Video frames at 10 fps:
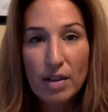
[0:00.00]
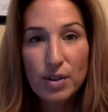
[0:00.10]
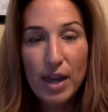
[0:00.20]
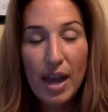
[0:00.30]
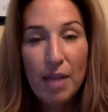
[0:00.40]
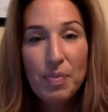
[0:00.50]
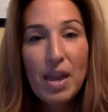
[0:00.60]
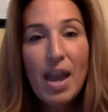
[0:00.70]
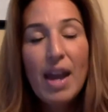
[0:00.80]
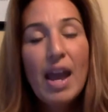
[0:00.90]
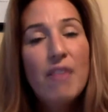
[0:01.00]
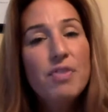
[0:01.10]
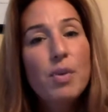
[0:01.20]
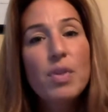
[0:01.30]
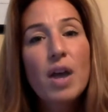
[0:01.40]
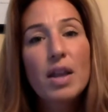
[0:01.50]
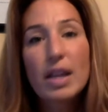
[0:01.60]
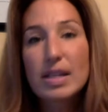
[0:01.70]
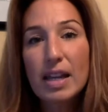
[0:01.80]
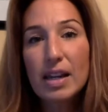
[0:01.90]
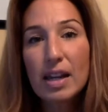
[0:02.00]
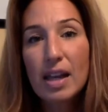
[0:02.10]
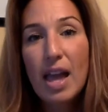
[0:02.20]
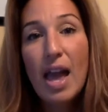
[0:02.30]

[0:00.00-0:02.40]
okay? And have fun with online dating.